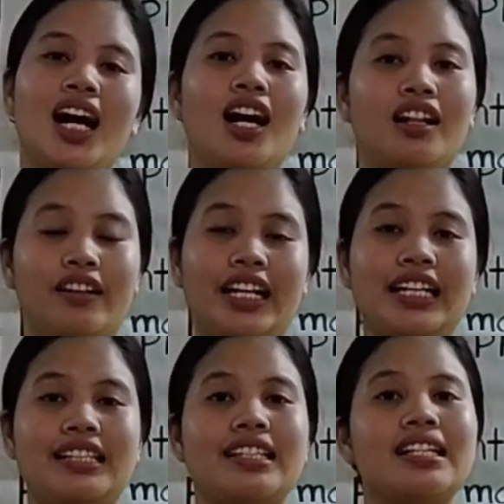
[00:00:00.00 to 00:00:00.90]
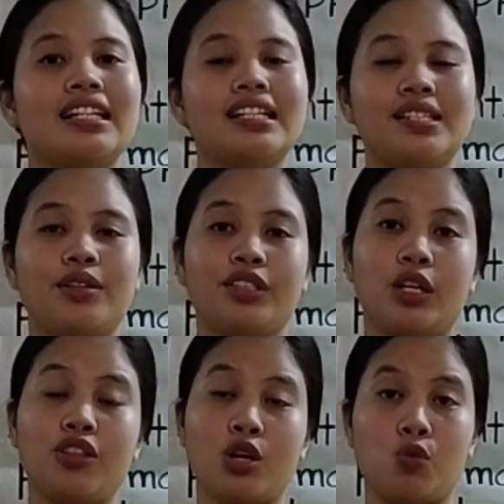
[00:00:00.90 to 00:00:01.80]
Alright, so
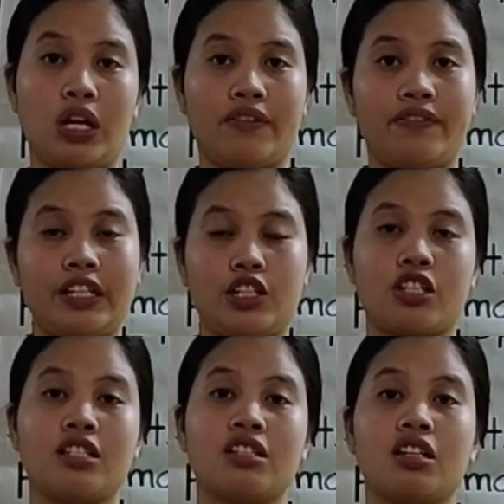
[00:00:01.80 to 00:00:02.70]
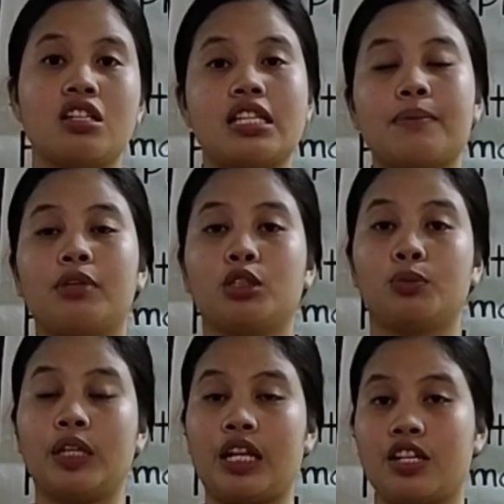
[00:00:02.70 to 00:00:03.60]
now that we have finished discussing
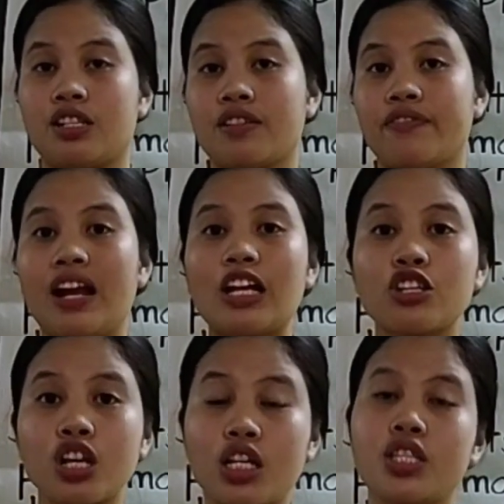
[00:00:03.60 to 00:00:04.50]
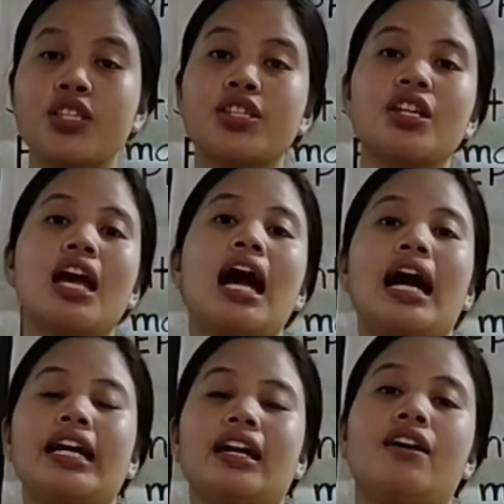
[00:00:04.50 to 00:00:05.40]
multiplications of fractions,
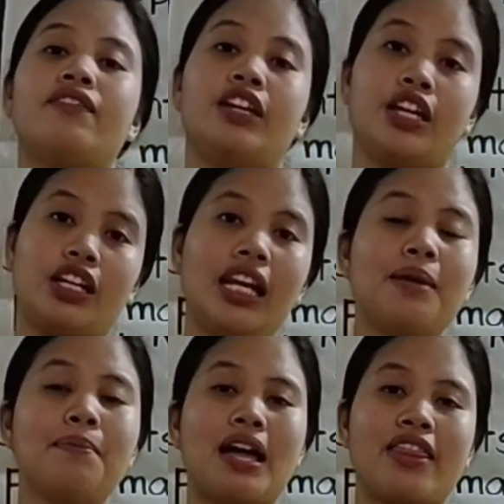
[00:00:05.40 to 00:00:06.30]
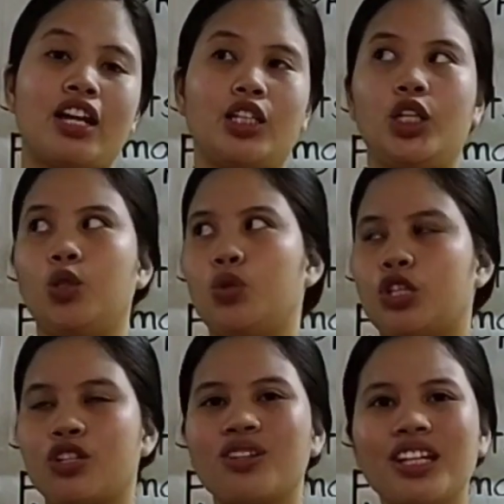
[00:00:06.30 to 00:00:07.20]
I have here a method in
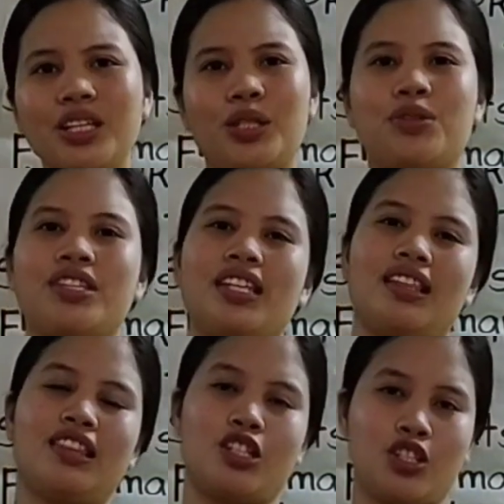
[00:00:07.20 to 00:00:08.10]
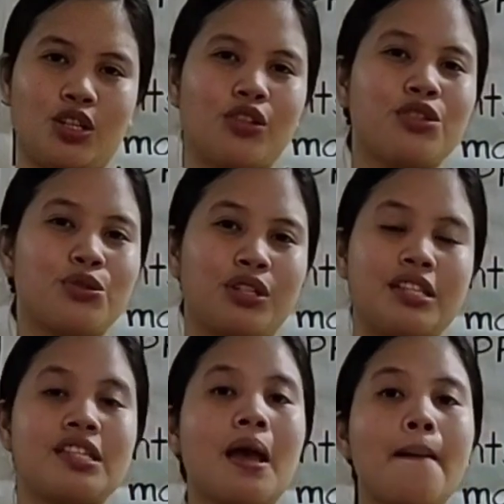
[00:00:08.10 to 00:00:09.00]
which you can use in teaching your
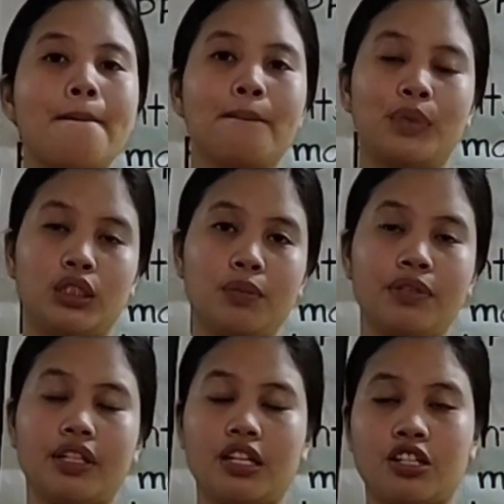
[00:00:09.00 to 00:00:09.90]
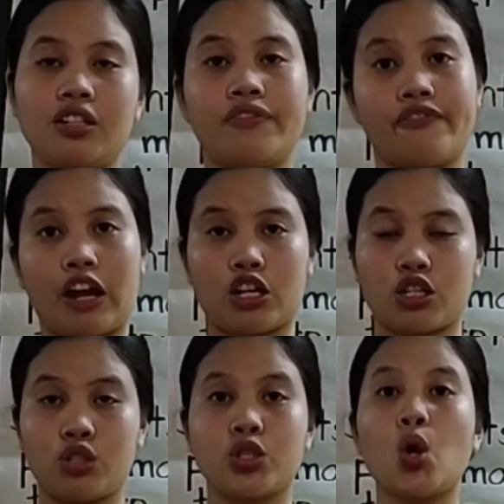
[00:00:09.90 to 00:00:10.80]
students multiplication of
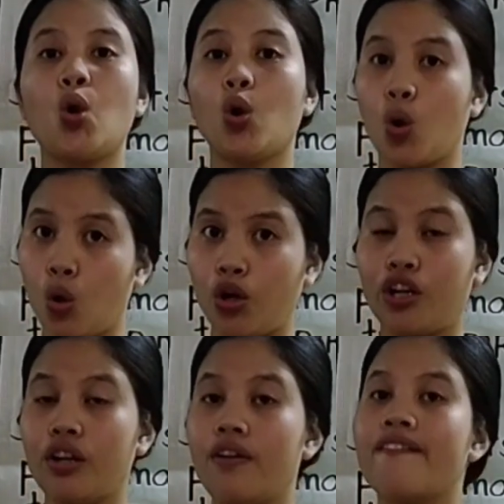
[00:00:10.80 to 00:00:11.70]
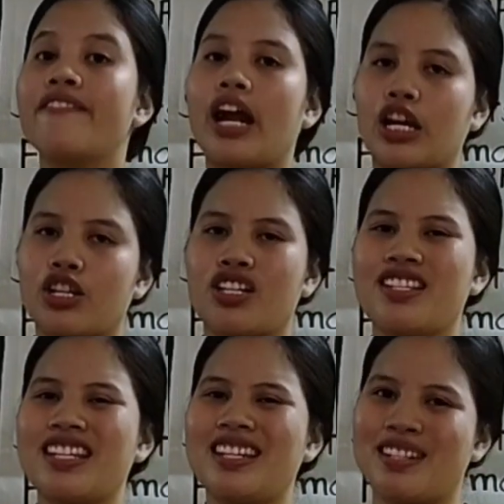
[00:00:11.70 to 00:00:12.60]
fractions or
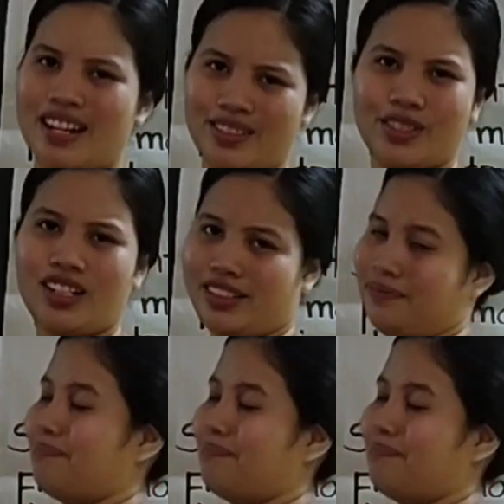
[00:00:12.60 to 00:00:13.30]
fractions in general.